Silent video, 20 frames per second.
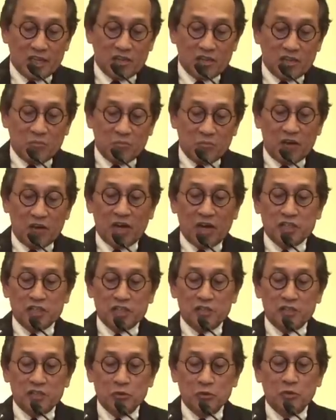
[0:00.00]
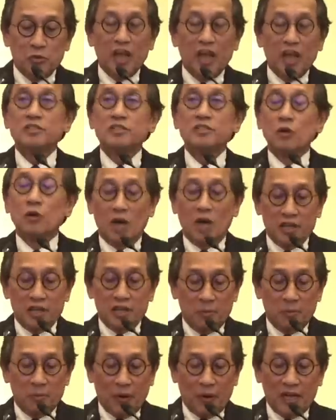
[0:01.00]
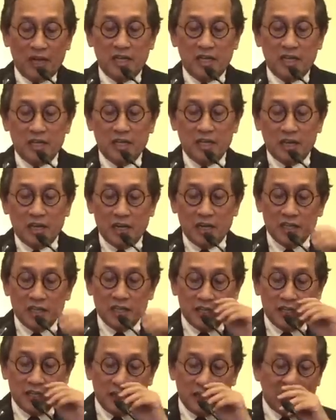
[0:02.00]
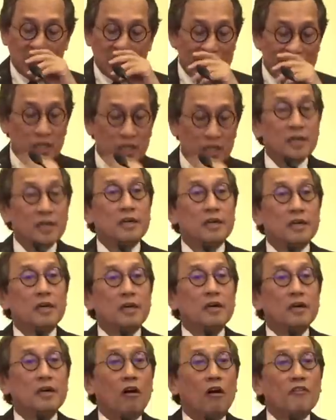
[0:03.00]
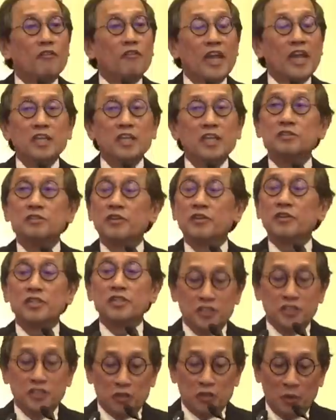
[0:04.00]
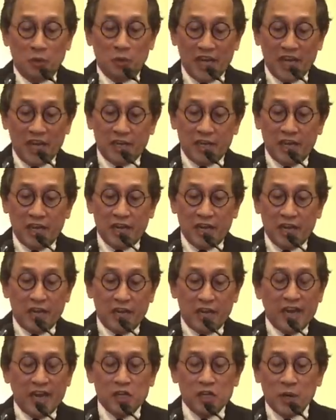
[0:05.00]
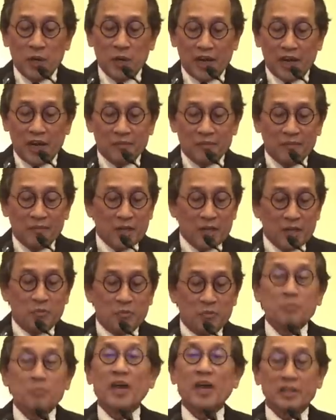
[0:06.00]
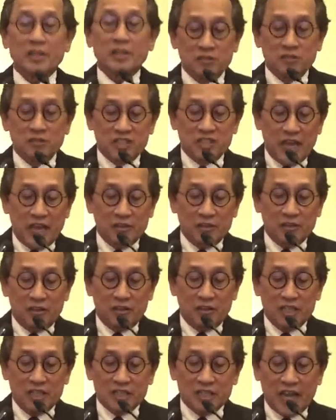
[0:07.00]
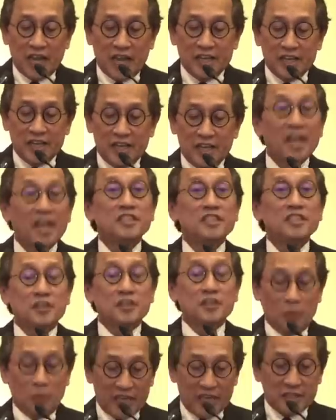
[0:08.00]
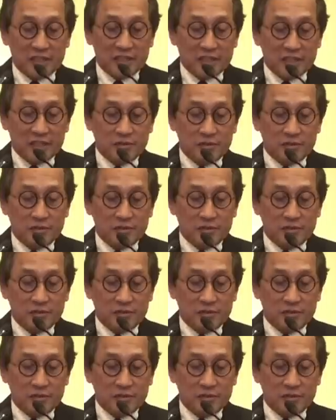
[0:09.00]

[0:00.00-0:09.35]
But Russia, too, has no other partner other than China of any strategic weight anywhere prepared to stand on its side against the West.